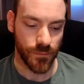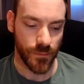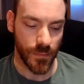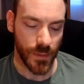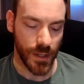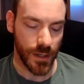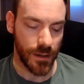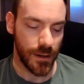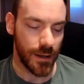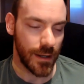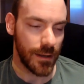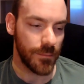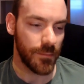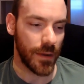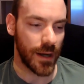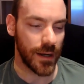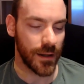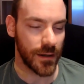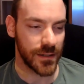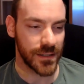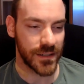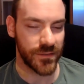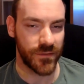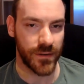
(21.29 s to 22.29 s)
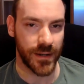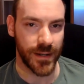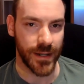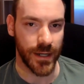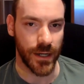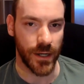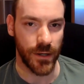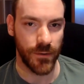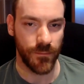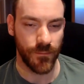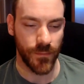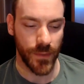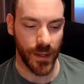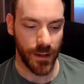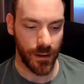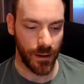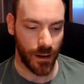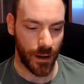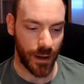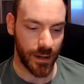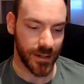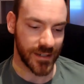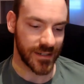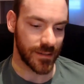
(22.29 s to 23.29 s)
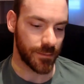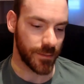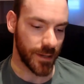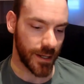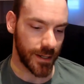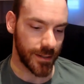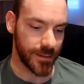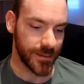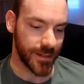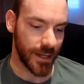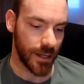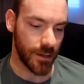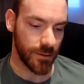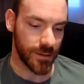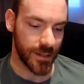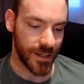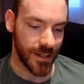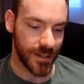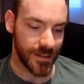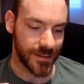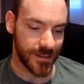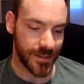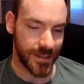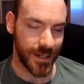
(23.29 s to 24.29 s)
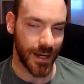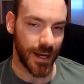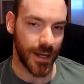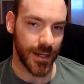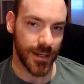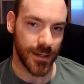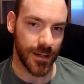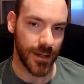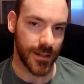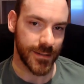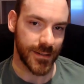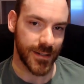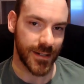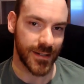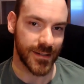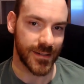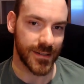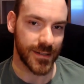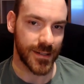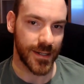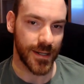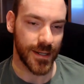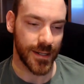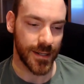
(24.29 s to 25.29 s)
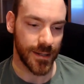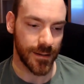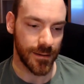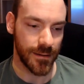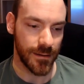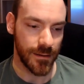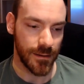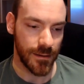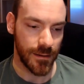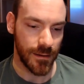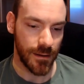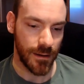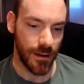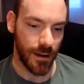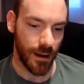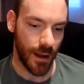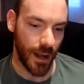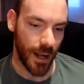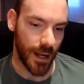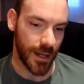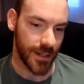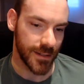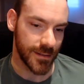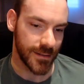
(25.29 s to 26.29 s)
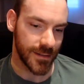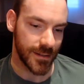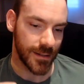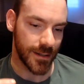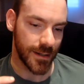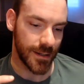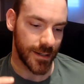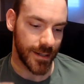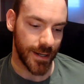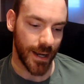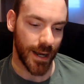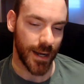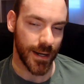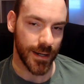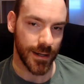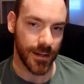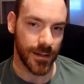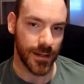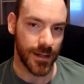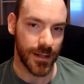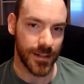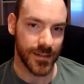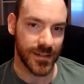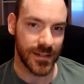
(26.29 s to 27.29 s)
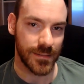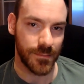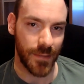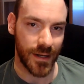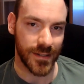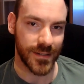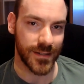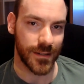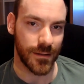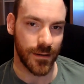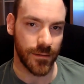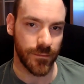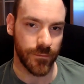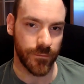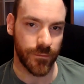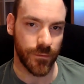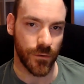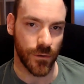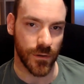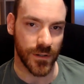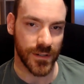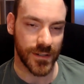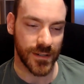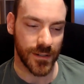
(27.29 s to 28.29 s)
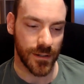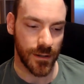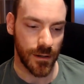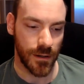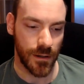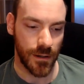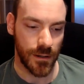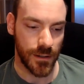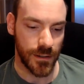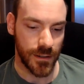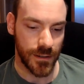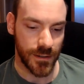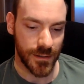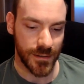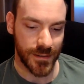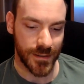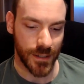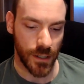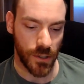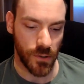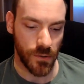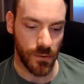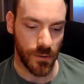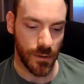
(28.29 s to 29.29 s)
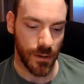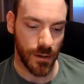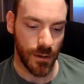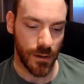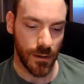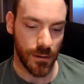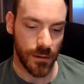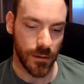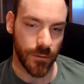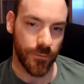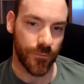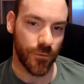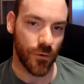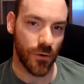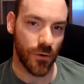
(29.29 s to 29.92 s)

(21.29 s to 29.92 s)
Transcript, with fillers: in my last video, I explained how there's yang and there's yin, and that yang is the masculine force. So, the four